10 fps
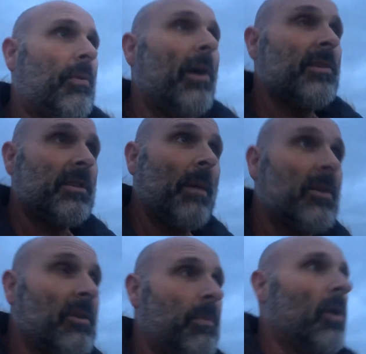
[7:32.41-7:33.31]
Protein's the
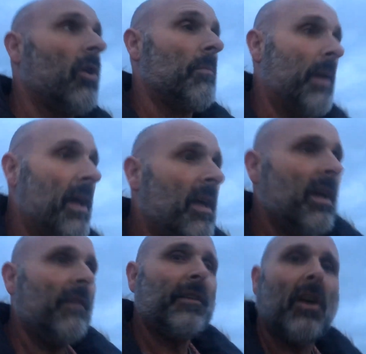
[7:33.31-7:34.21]
most important bit.
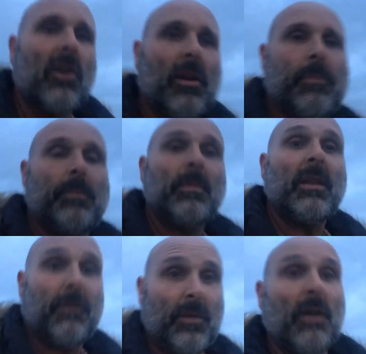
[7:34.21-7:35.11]
If you're not got
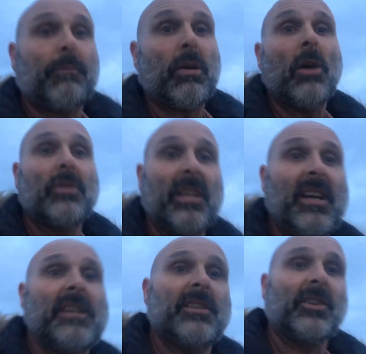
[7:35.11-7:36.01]
enough protein
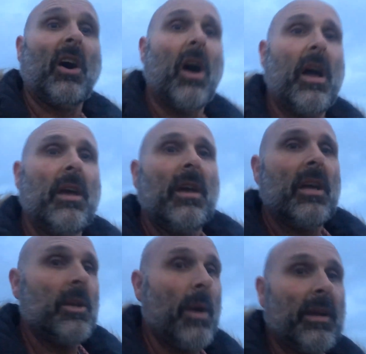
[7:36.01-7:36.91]
in your diet,
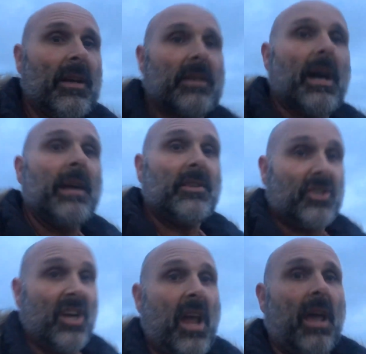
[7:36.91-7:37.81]
you ain't going to gain
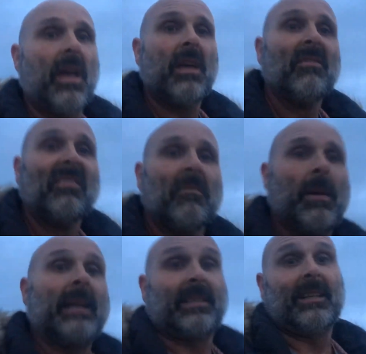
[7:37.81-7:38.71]
shit,
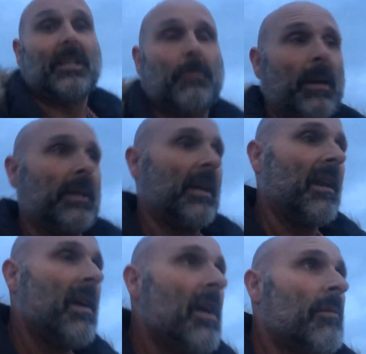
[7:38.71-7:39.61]
basically speaking.
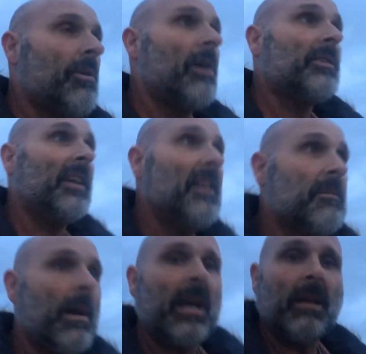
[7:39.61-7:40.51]
Protein is
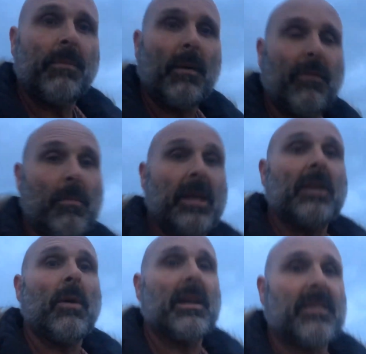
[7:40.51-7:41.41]
made up of
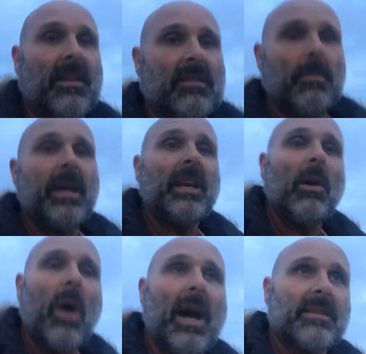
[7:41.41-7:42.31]
amino acids.
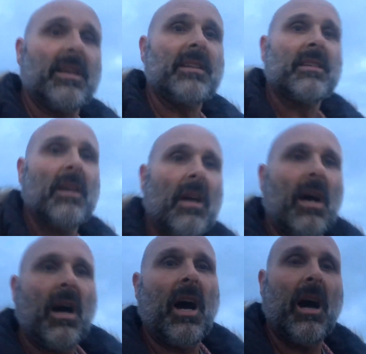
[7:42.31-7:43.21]
Amino acids
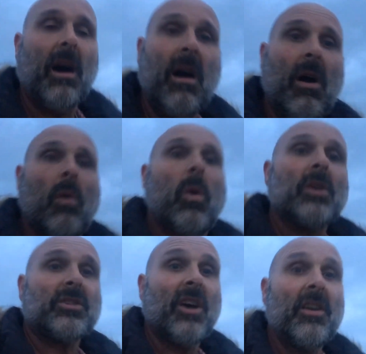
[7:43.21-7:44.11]
are
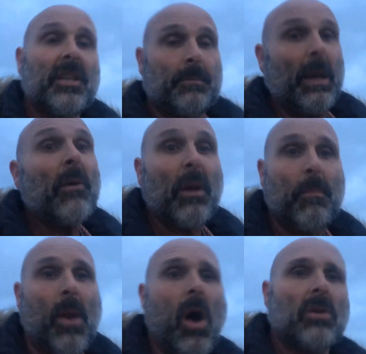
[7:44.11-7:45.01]
what's known as building
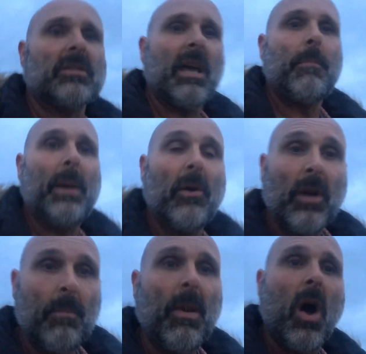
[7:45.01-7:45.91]
blocks. They're
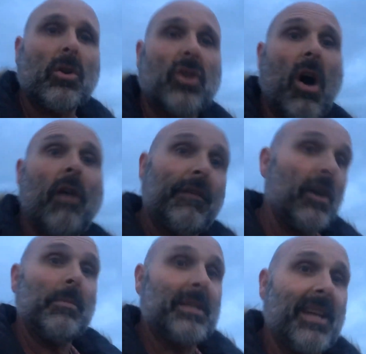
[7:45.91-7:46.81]
building blocks of
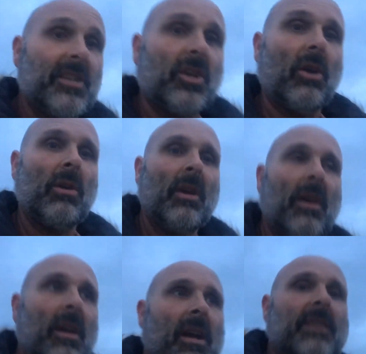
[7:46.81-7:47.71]
human tissue.
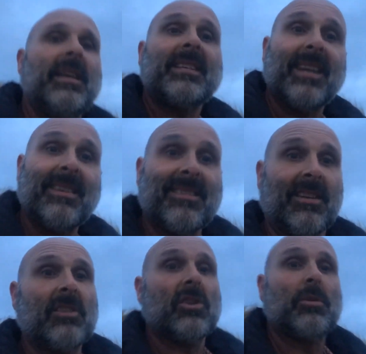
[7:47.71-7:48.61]
In this
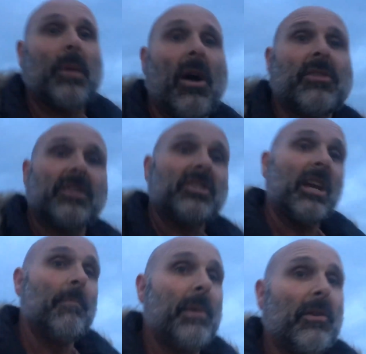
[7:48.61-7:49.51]
instance, because we go to the
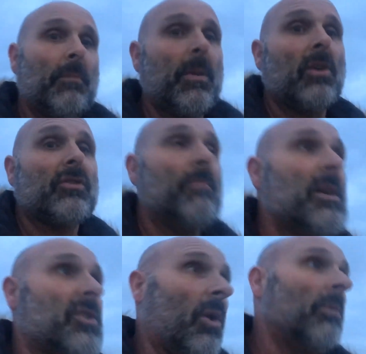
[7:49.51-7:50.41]
gym, building blocks of
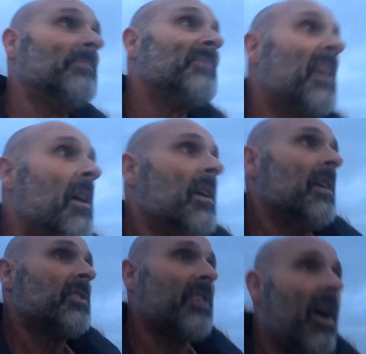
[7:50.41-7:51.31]
muscle.
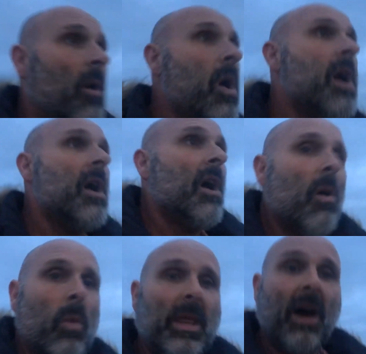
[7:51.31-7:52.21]
So,
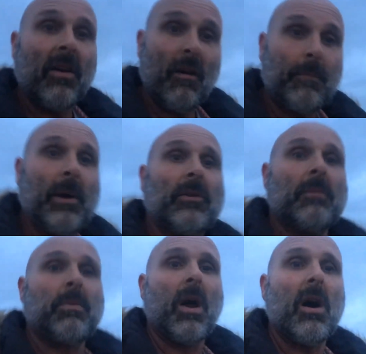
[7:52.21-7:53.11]
without enough
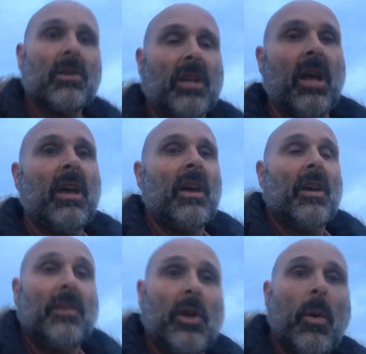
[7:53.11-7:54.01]
building blocks,
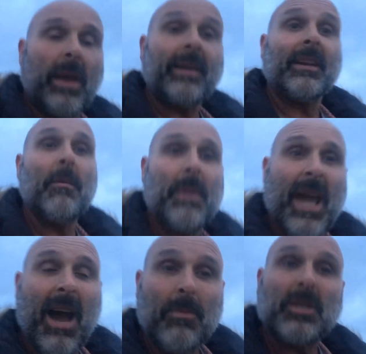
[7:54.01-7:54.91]
you ain't going to be
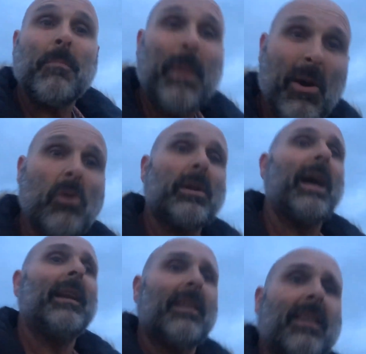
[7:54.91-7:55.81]
able to build
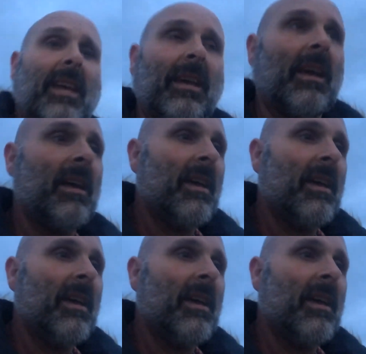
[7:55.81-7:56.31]
anything.